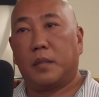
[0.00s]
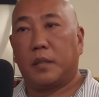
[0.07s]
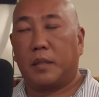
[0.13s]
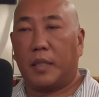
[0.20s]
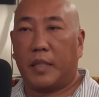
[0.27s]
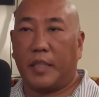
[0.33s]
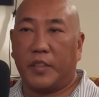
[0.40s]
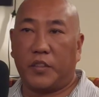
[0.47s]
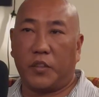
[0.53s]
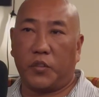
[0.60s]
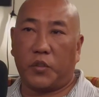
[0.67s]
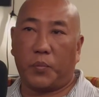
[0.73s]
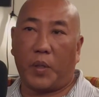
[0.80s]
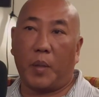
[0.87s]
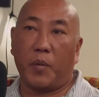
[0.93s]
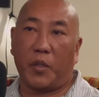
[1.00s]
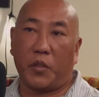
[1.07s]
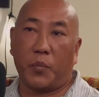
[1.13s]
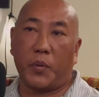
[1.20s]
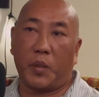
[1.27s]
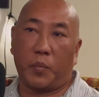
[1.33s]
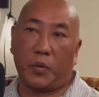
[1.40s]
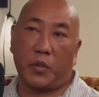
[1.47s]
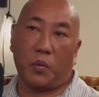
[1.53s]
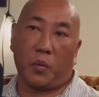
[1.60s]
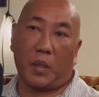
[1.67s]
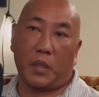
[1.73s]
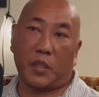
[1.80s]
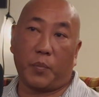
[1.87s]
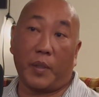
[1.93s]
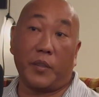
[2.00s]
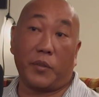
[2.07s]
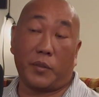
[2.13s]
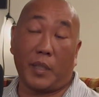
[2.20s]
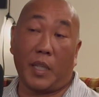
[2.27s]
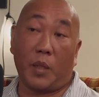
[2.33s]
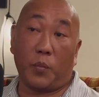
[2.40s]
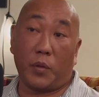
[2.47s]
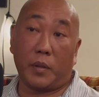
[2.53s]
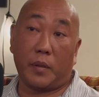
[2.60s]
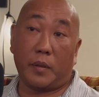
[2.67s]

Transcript: I guess there's probably other people you want to spend your time with.